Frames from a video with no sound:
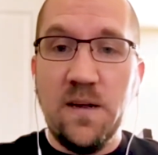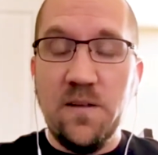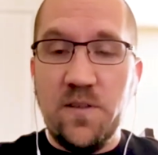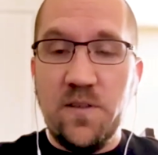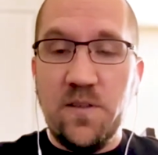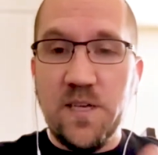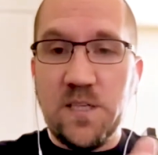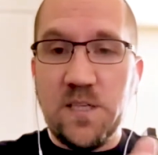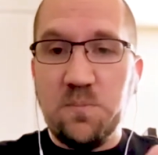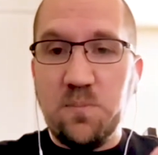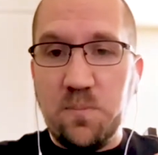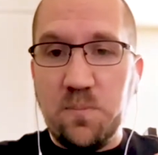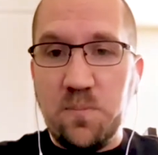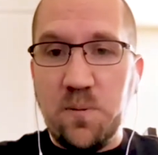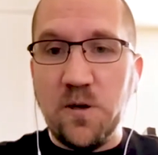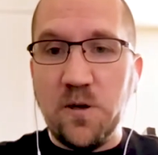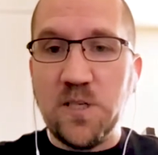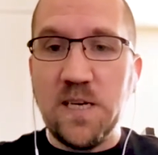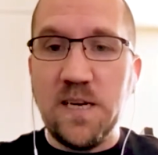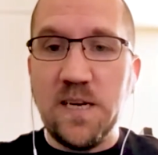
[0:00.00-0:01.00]
This
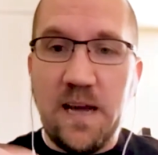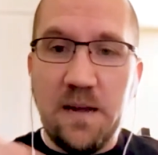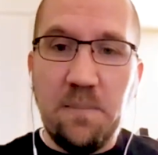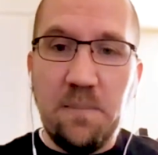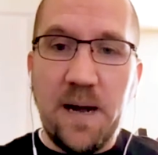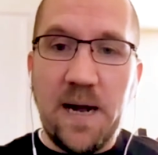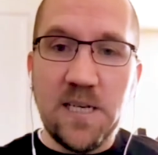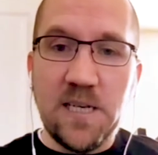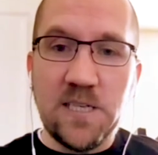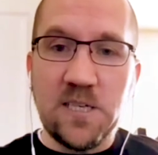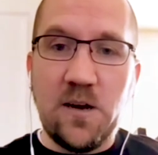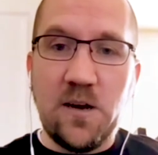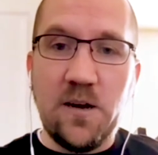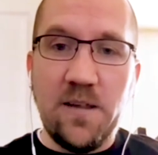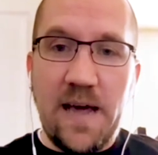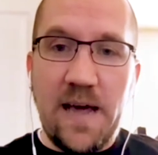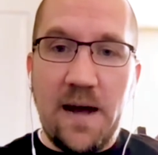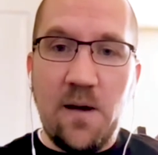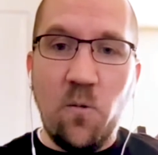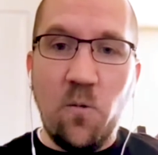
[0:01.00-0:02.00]
person had passed on
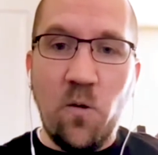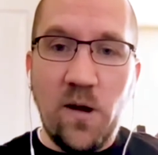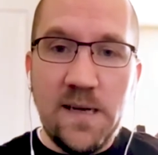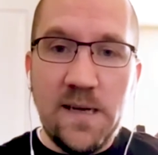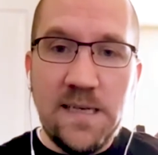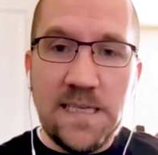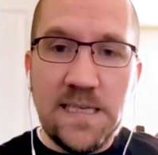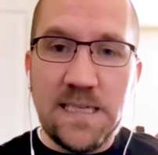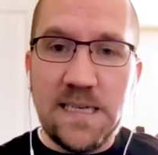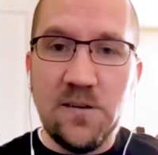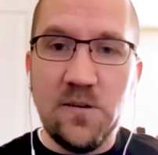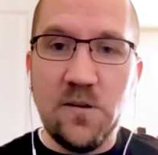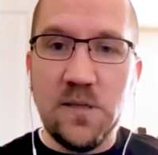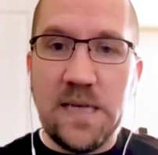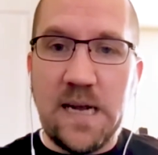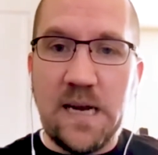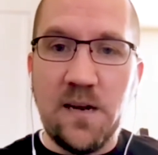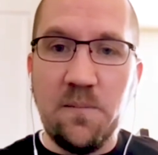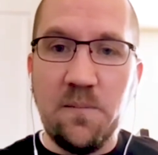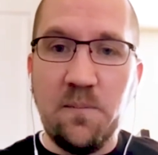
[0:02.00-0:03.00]
that one single
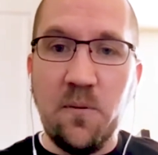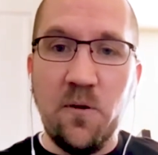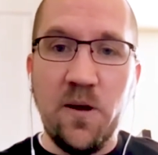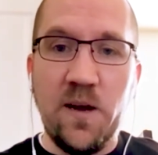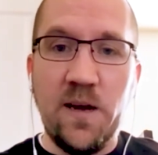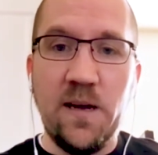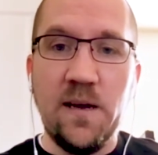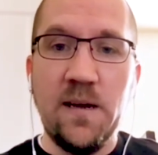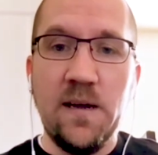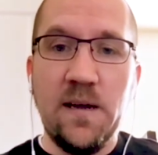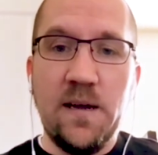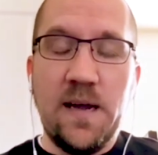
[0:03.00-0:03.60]
data point,